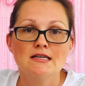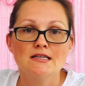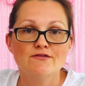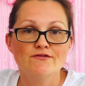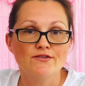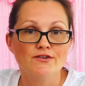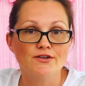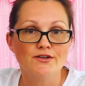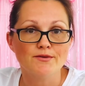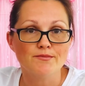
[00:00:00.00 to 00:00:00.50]

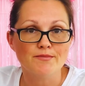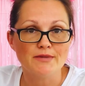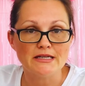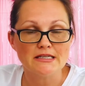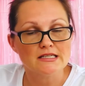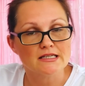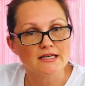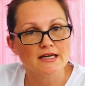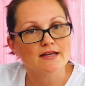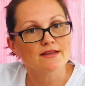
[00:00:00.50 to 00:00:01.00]
for me
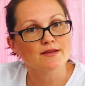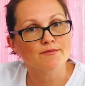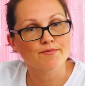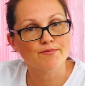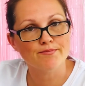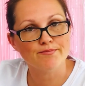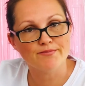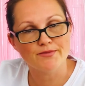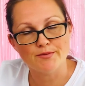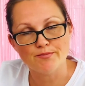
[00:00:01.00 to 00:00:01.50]
to get
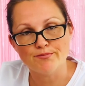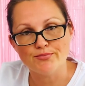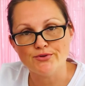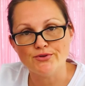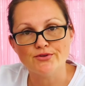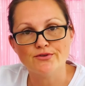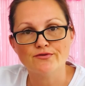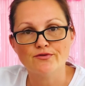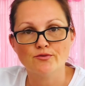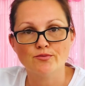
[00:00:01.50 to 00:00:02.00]
the beautiful